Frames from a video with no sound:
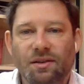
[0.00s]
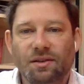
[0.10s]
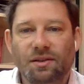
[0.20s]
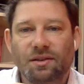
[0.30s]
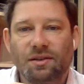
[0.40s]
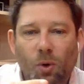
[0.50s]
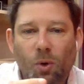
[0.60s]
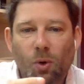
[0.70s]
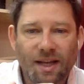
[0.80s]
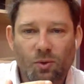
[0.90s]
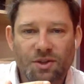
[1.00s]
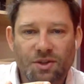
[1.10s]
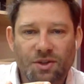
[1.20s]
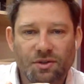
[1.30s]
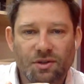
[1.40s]
technical questions.
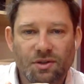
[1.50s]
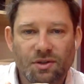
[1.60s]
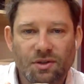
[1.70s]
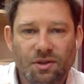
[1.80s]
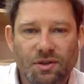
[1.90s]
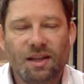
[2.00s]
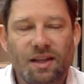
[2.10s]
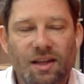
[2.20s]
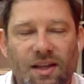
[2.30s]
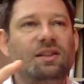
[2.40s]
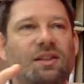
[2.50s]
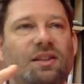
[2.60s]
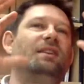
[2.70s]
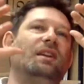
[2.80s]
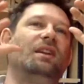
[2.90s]
It's not
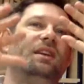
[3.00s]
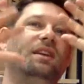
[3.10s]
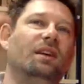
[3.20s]
necessarily